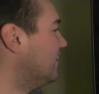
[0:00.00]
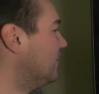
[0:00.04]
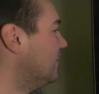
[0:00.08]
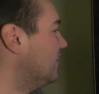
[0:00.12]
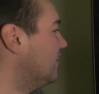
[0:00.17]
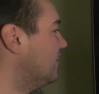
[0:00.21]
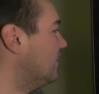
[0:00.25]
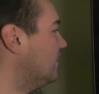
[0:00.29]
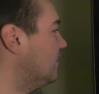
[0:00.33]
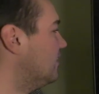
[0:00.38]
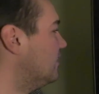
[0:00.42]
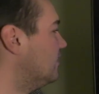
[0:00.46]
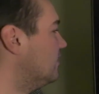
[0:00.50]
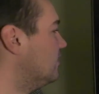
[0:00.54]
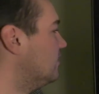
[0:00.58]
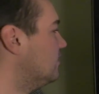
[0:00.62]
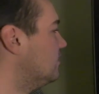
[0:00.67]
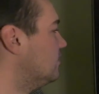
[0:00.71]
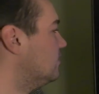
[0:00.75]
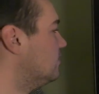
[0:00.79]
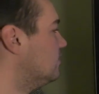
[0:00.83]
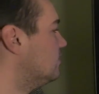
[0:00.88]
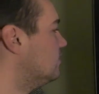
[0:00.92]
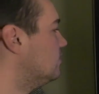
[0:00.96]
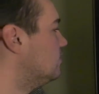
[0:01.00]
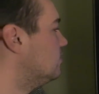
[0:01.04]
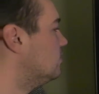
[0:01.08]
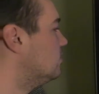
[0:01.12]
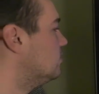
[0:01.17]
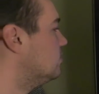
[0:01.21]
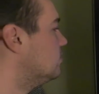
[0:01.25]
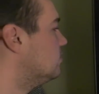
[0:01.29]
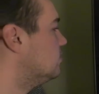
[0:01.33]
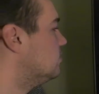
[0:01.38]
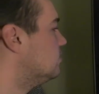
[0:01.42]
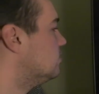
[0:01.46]

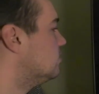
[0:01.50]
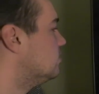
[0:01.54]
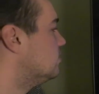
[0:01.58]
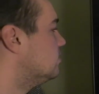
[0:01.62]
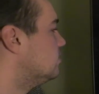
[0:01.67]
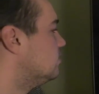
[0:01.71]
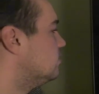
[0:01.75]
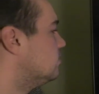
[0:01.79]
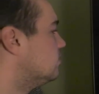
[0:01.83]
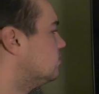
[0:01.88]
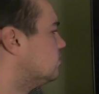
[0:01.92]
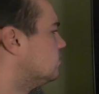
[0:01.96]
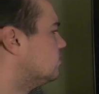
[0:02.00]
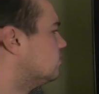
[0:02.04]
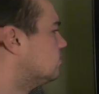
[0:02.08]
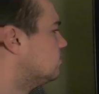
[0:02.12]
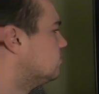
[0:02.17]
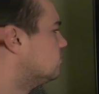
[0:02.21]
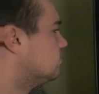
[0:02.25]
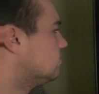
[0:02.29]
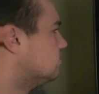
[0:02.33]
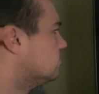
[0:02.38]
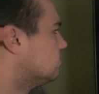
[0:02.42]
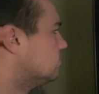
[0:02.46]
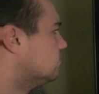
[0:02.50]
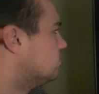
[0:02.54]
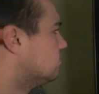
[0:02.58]
No words are spoken by the person on screen.